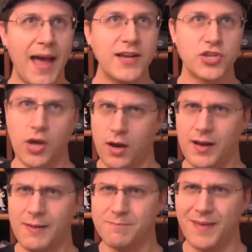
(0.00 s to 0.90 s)
actually
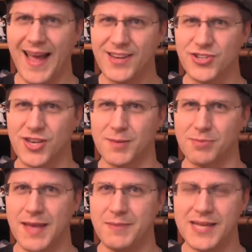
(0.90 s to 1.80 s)
going
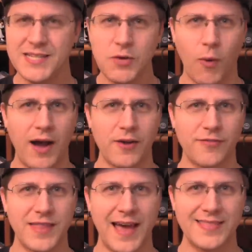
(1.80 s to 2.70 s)
to blame
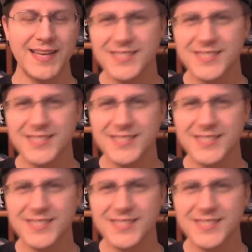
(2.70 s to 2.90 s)
IndieWire for that.